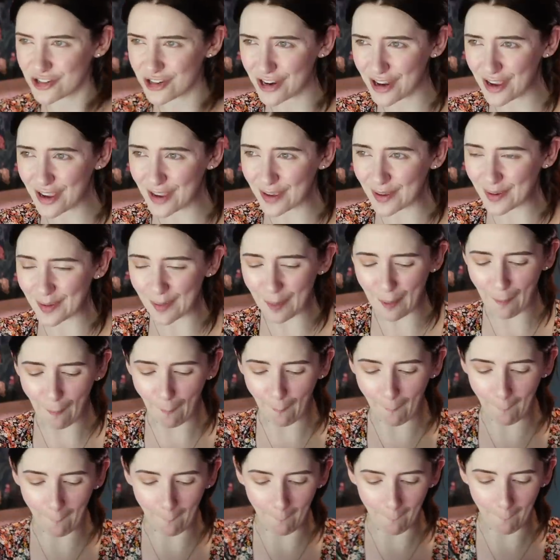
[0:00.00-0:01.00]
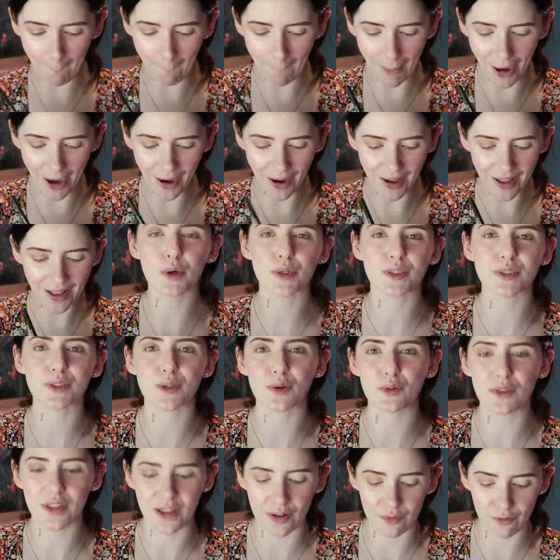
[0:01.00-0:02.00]
damn, more
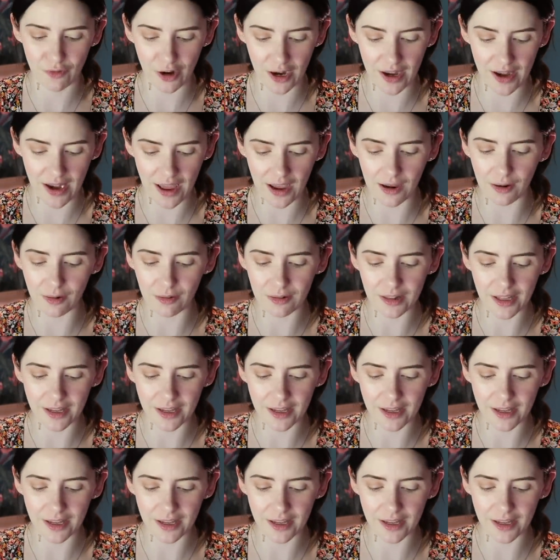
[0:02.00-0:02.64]
so than right now.